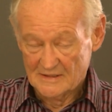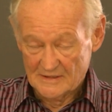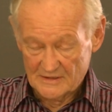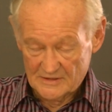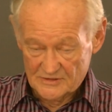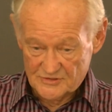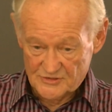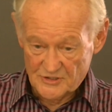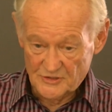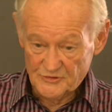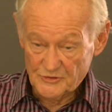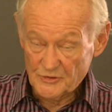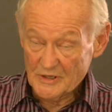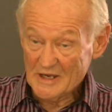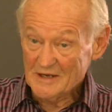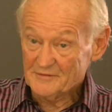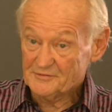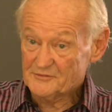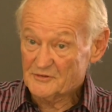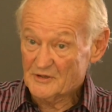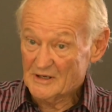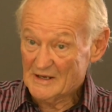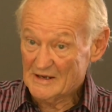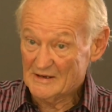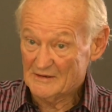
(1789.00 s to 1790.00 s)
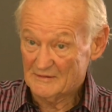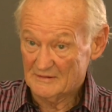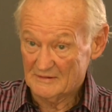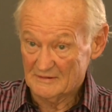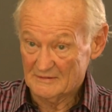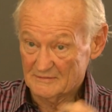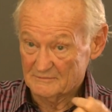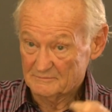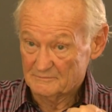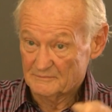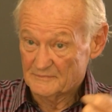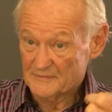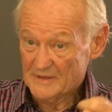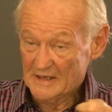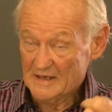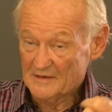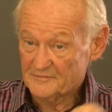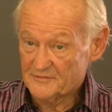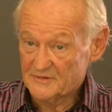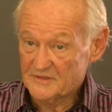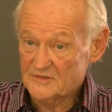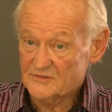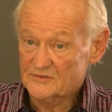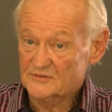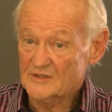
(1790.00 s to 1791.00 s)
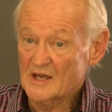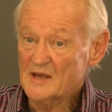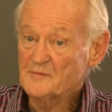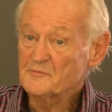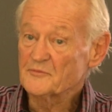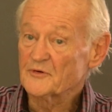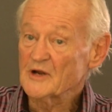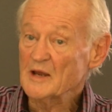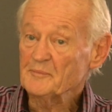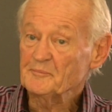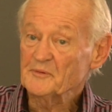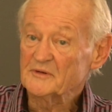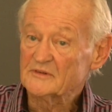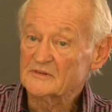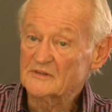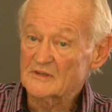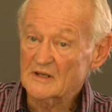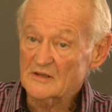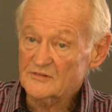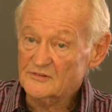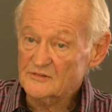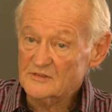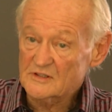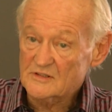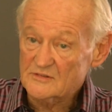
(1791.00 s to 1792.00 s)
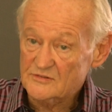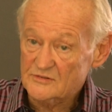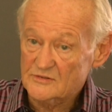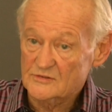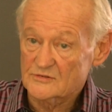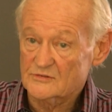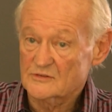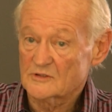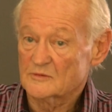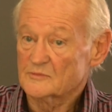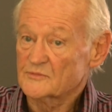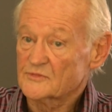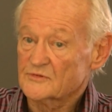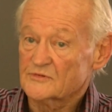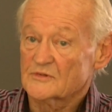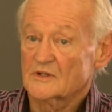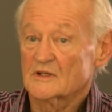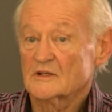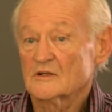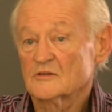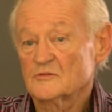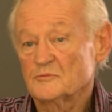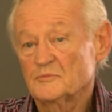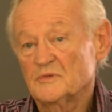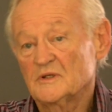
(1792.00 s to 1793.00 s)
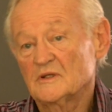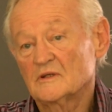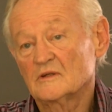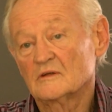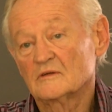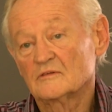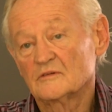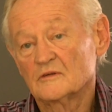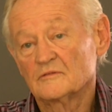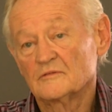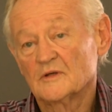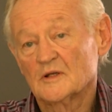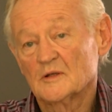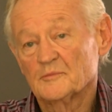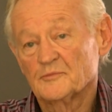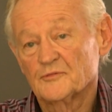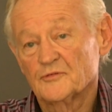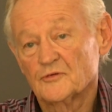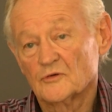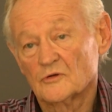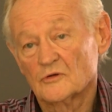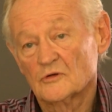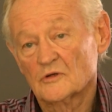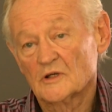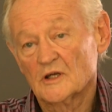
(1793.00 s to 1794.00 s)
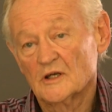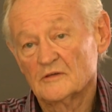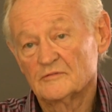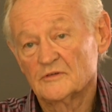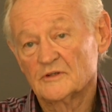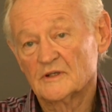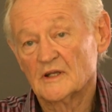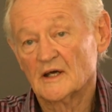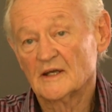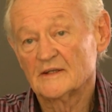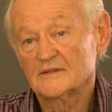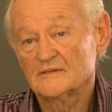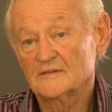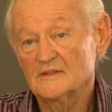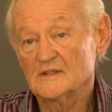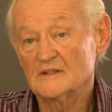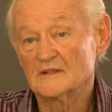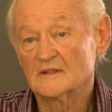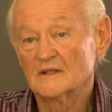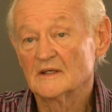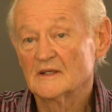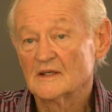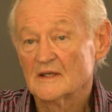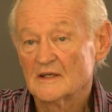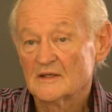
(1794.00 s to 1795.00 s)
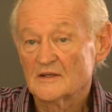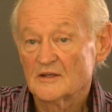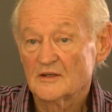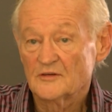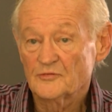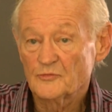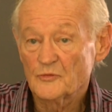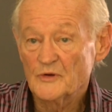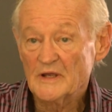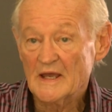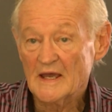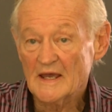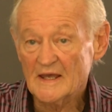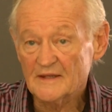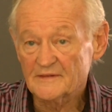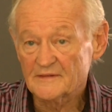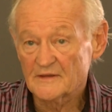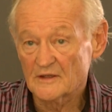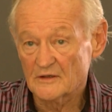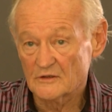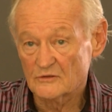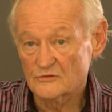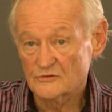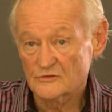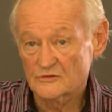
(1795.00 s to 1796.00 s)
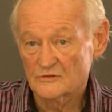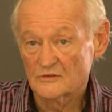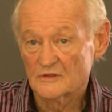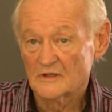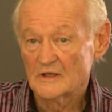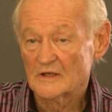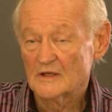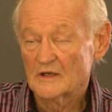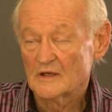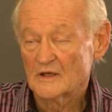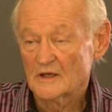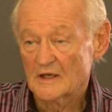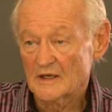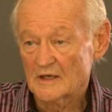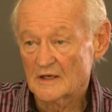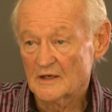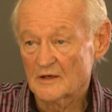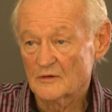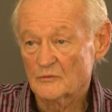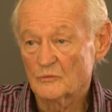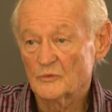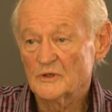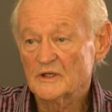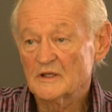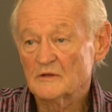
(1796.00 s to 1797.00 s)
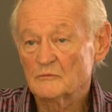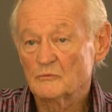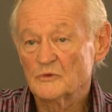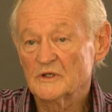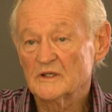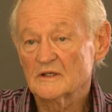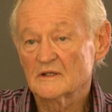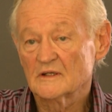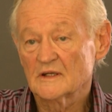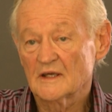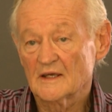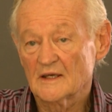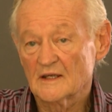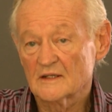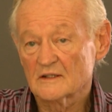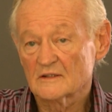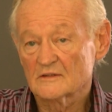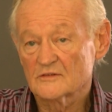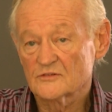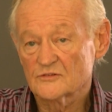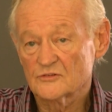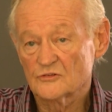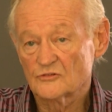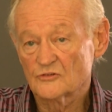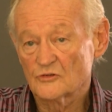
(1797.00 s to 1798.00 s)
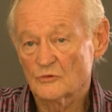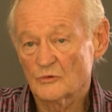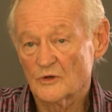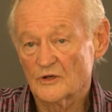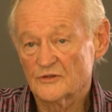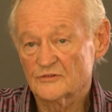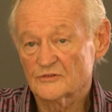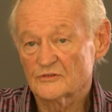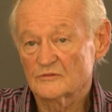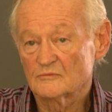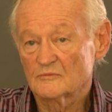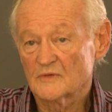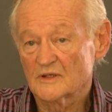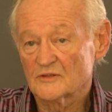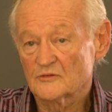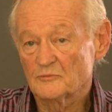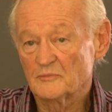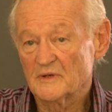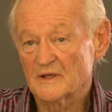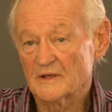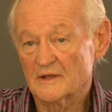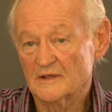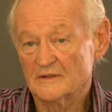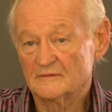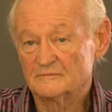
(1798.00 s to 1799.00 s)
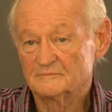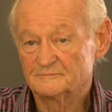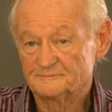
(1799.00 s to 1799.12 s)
So you have to have the same rapid testing systems that is being developed for COVID-19. If we had those, we can handle the situation much better.